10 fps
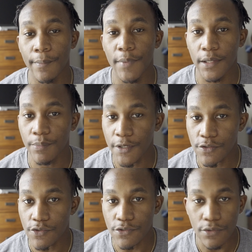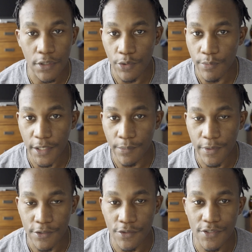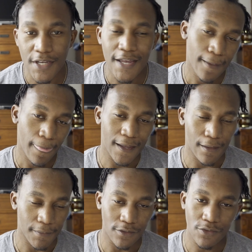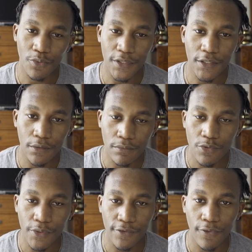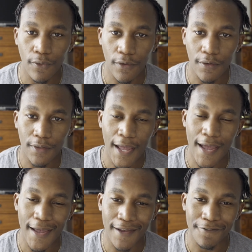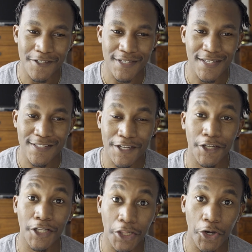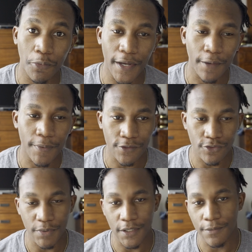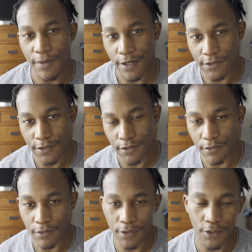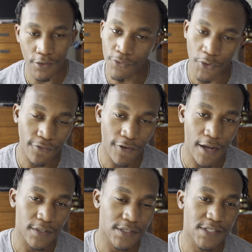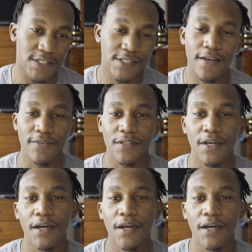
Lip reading: megapixels or low megapixels? And I mean, 24 and a half isn't necessarily low megapixels, but compared to, the 45 of the Z7,